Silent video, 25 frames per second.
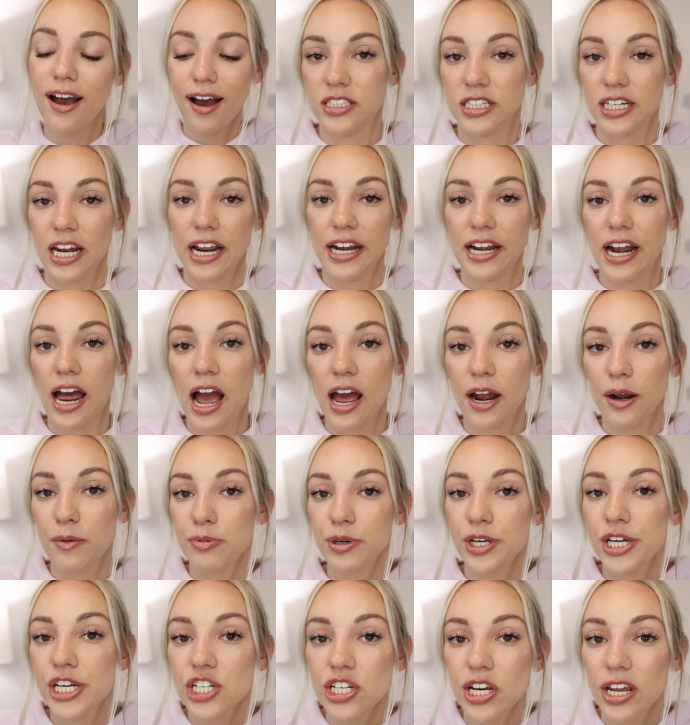Did I not
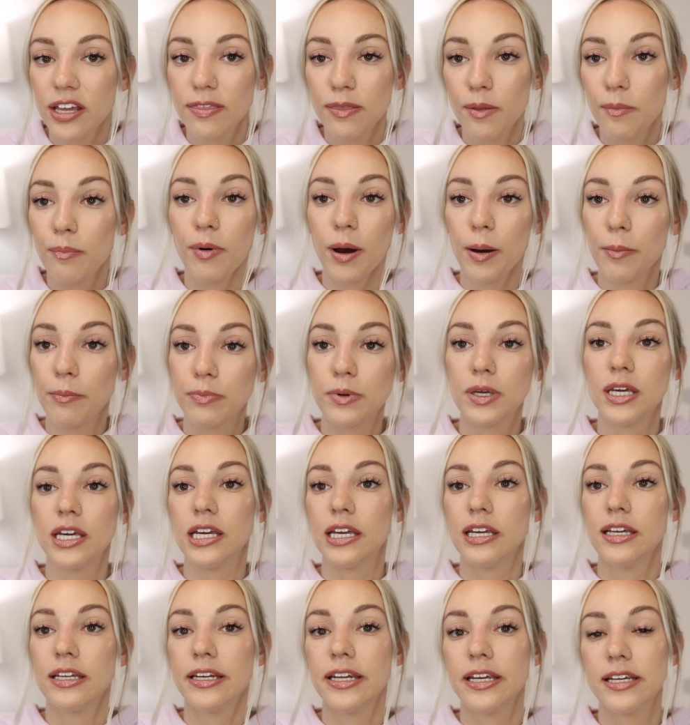appreciate the
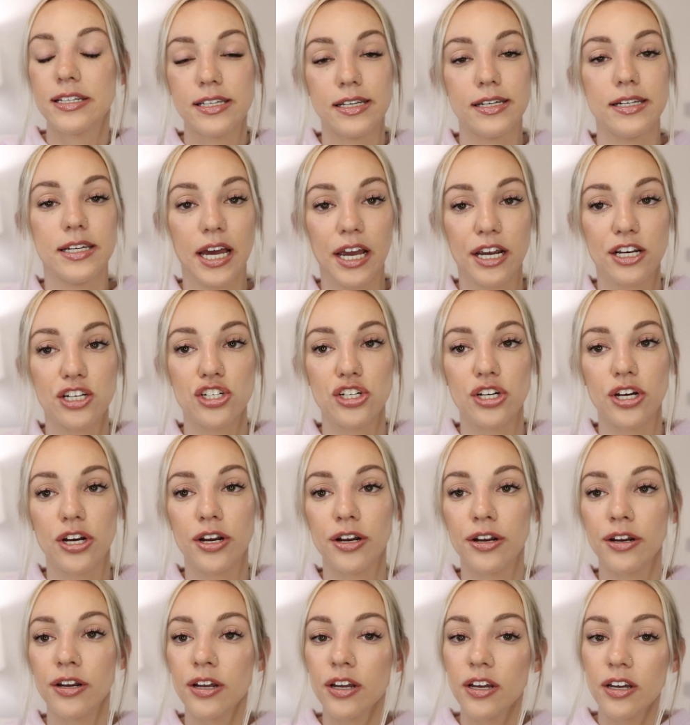bumpiness and
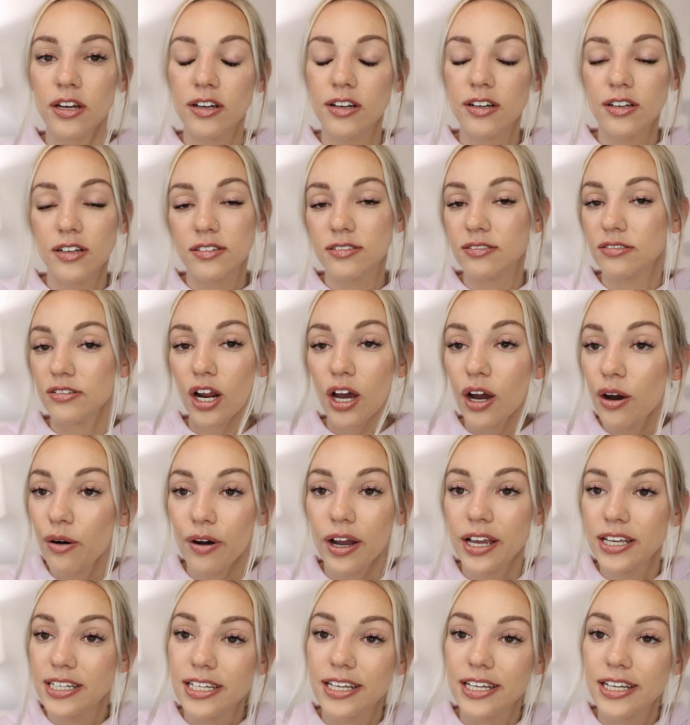texture? No, I